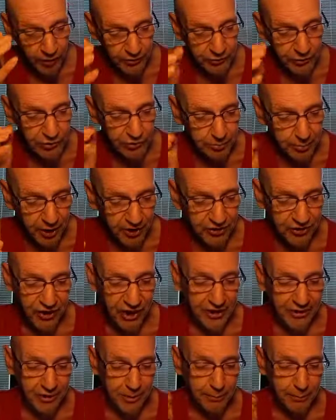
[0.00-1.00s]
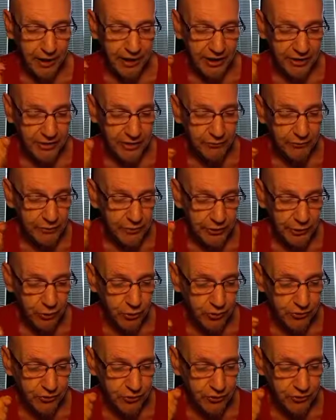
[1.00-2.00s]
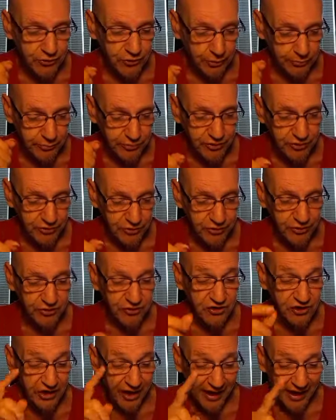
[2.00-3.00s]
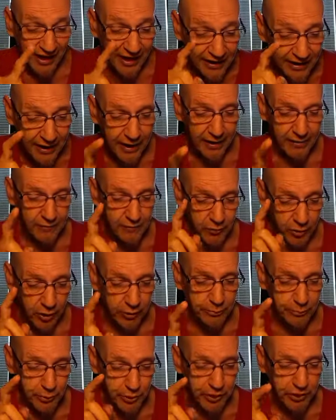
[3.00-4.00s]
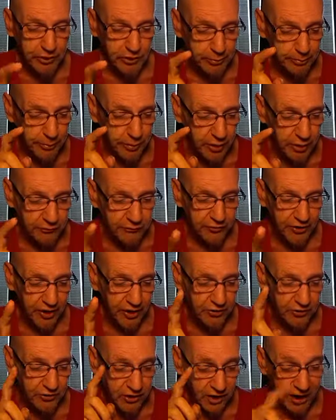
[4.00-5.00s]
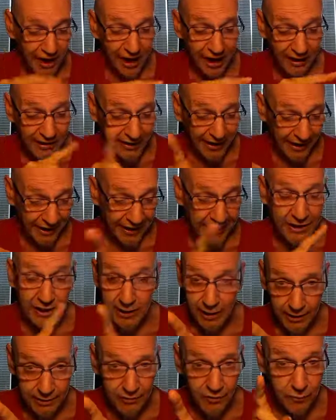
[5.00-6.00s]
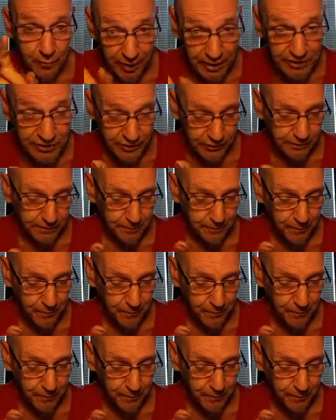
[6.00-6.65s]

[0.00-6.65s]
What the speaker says: Despite that, combining different drugs or substances can have unpredictable effects on any kind of patient.